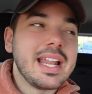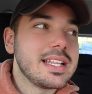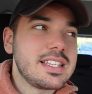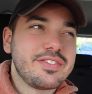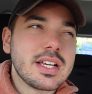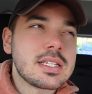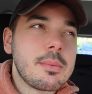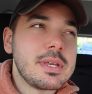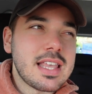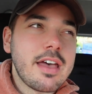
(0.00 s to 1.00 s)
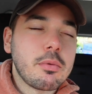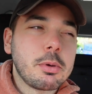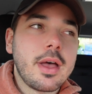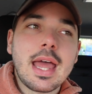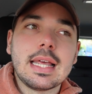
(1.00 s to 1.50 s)
And it's the first time he's ever
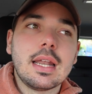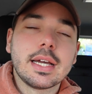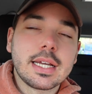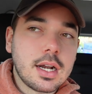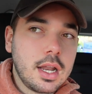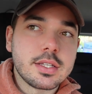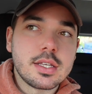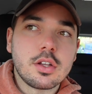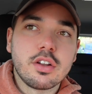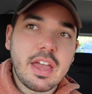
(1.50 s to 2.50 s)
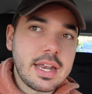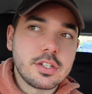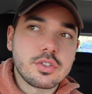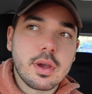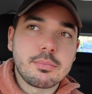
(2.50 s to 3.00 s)
put any like glasses on of any
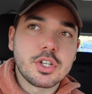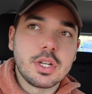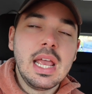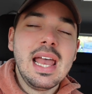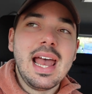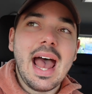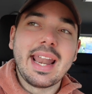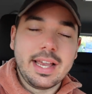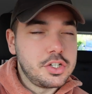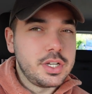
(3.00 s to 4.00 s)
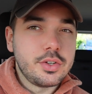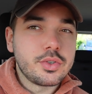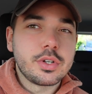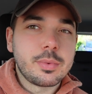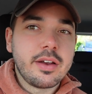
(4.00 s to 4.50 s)
description and actually
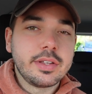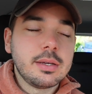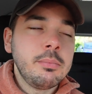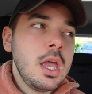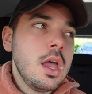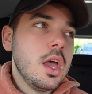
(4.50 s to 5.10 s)
enjoyed wearing them.